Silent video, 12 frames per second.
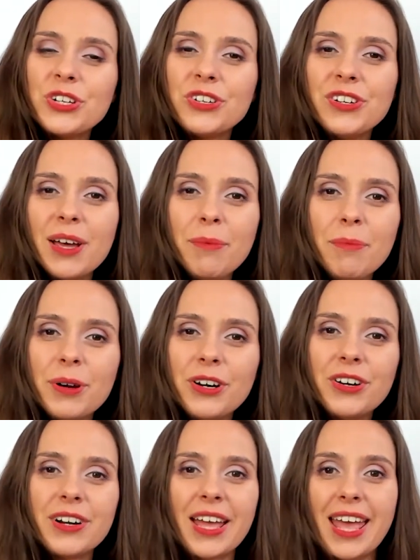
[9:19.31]
number
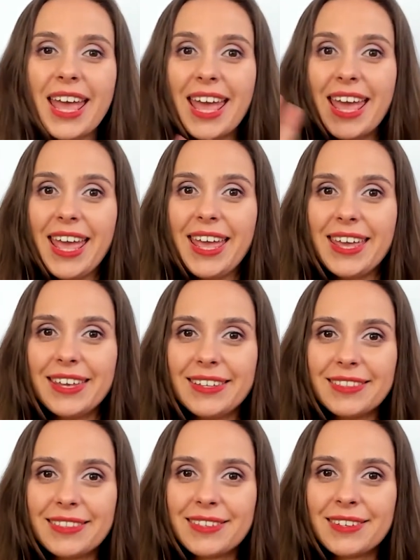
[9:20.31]
8.
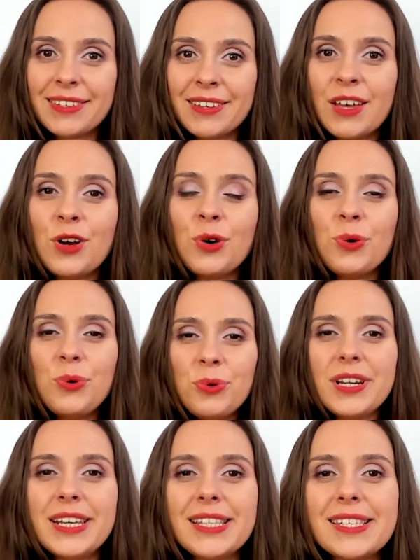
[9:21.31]
Who
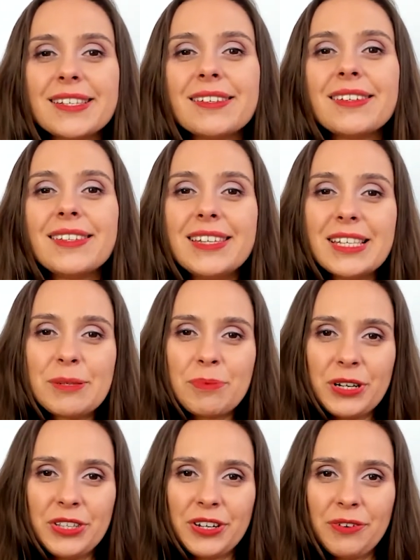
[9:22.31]
leads the sprint
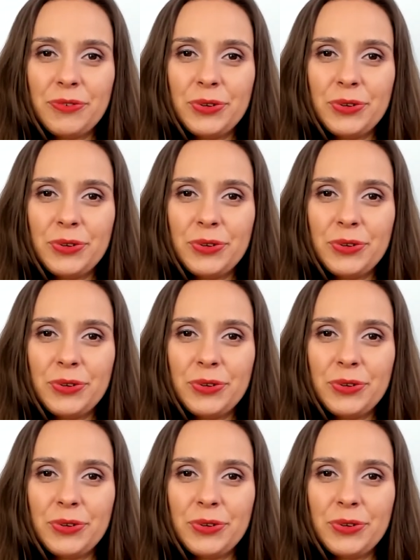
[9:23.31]
review?